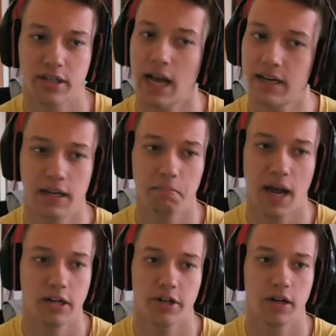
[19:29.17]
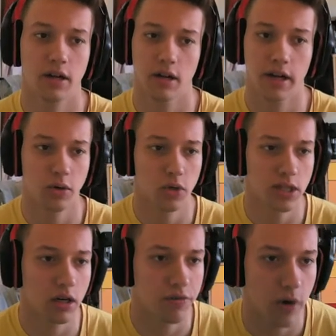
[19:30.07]
That didn't matter. It was
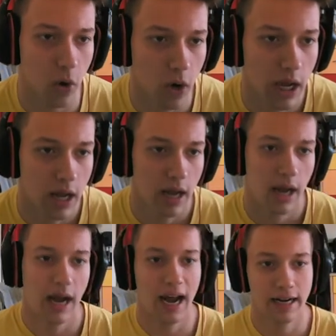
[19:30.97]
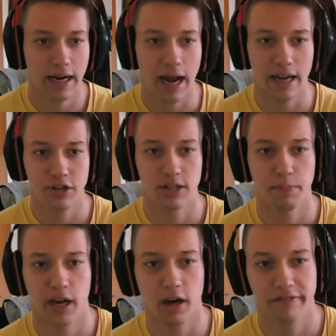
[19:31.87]
not a roll, and I just
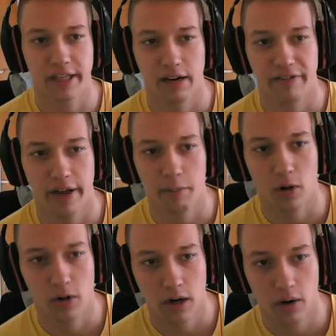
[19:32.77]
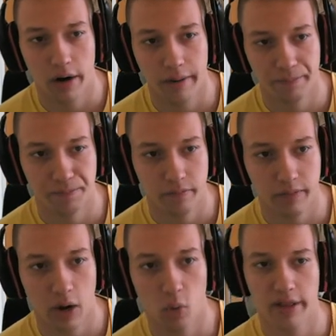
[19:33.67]
pick off the Clefable
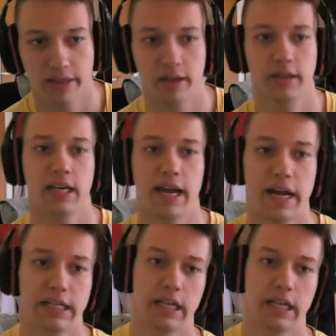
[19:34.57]
with the next